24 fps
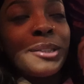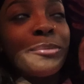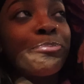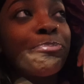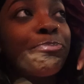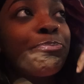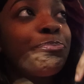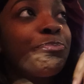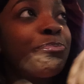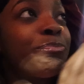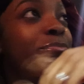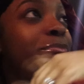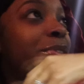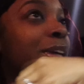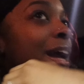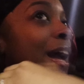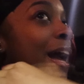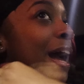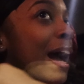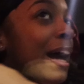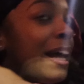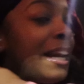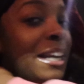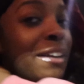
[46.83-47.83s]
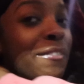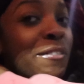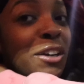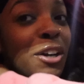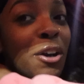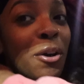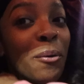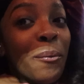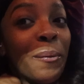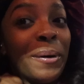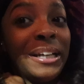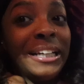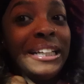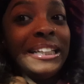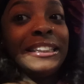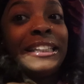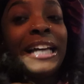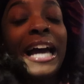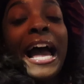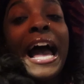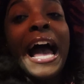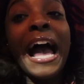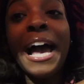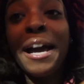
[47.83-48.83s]
Oh, my fault. I didn't even know Wendy's
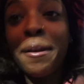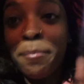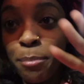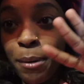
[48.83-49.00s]
had